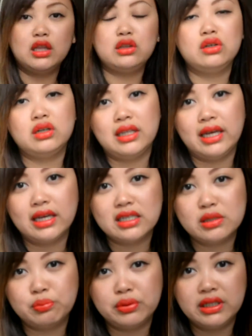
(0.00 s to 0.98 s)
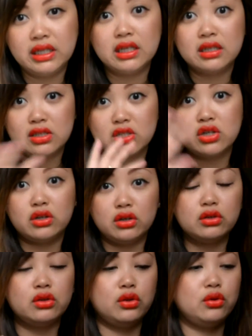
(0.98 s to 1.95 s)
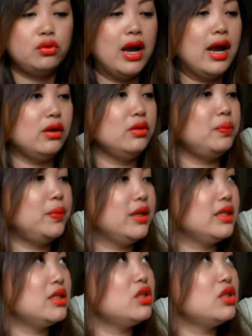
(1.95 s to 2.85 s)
it look like it's pleated skirt throughout. But it's